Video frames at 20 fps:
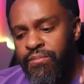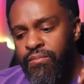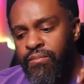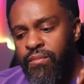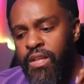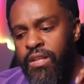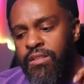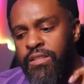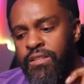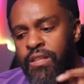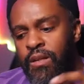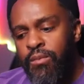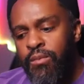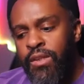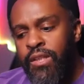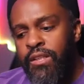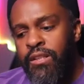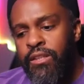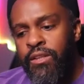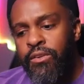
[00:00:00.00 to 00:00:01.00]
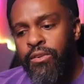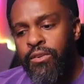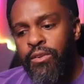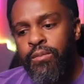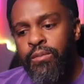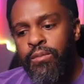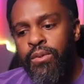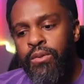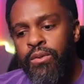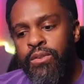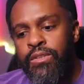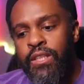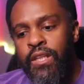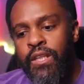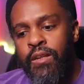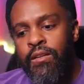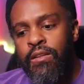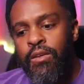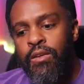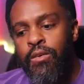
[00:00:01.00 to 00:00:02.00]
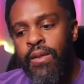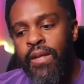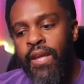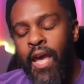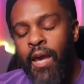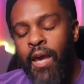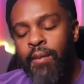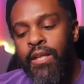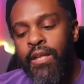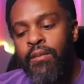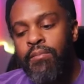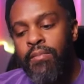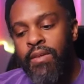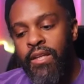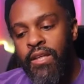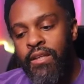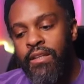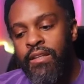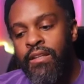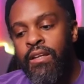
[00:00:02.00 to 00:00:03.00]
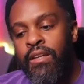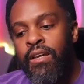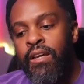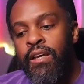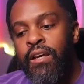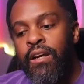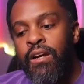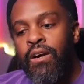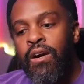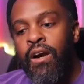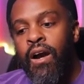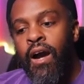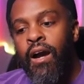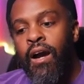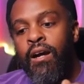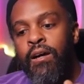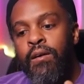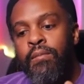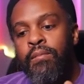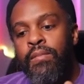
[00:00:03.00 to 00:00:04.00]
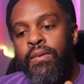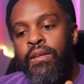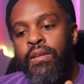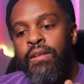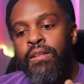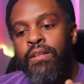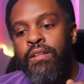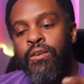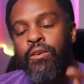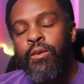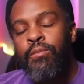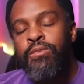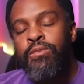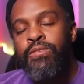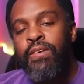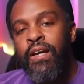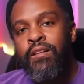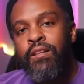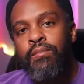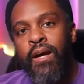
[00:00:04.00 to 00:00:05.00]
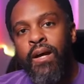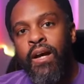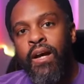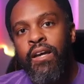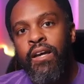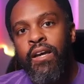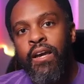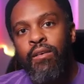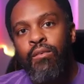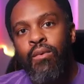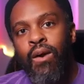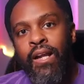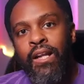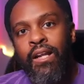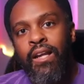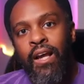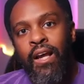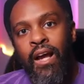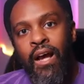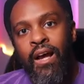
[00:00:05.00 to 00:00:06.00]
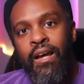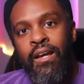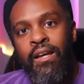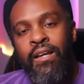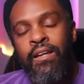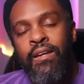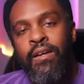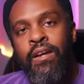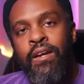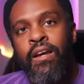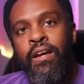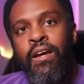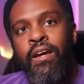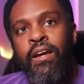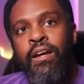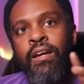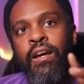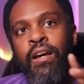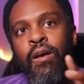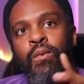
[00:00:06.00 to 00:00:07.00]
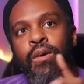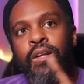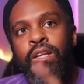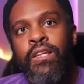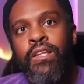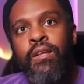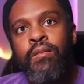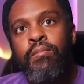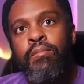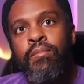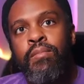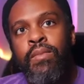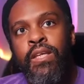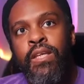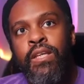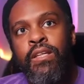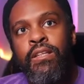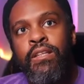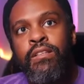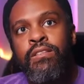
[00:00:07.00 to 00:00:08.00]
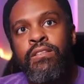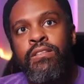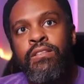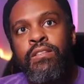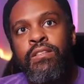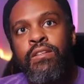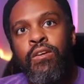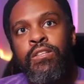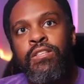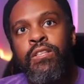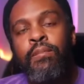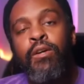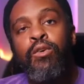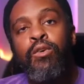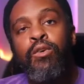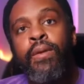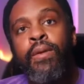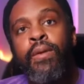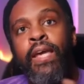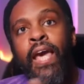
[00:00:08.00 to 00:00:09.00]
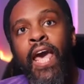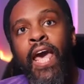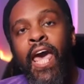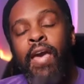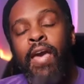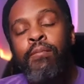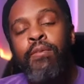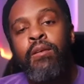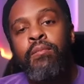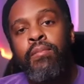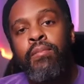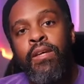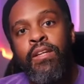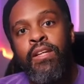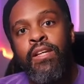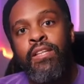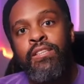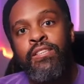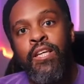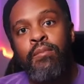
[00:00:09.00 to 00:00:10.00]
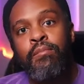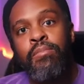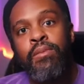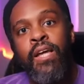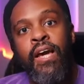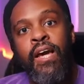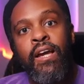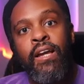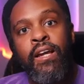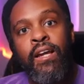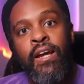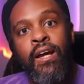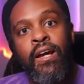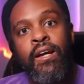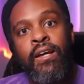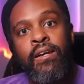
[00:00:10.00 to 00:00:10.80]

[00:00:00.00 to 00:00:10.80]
someone in the group who was in it, who became an admin. The group was founded by a white guy. One of the admins, or somebody who became an admin, is a black guy.